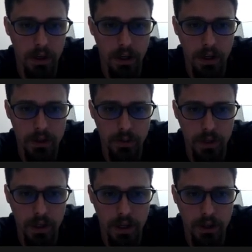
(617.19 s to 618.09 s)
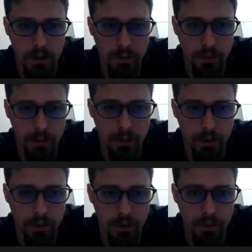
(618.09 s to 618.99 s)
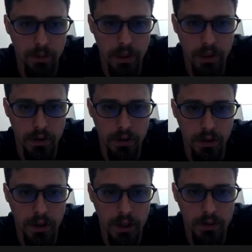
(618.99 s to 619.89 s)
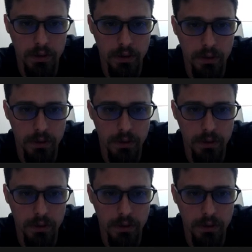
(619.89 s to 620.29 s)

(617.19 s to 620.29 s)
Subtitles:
I just want to add, if you're running into the classical,